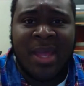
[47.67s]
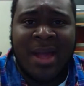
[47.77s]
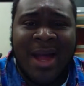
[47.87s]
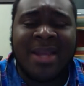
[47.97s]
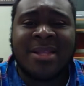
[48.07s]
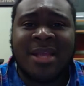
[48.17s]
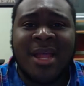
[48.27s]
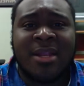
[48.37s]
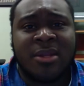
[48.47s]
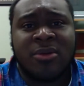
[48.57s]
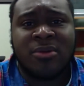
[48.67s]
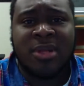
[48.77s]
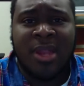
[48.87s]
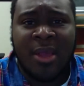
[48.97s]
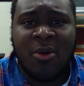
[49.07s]
I decided to use the
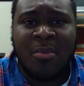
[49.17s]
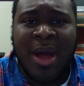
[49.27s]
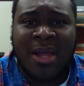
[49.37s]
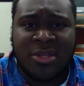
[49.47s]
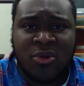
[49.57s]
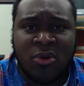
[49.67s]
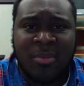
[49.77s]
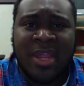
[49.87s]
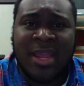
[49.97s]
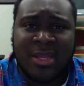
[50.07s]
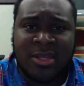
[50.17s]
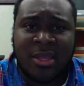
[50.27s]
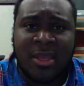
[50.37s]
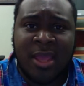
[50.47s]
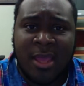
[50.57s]
LEGO Mindstorm
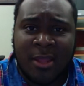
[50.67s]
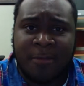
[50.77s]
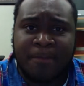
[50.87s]
NXT kit.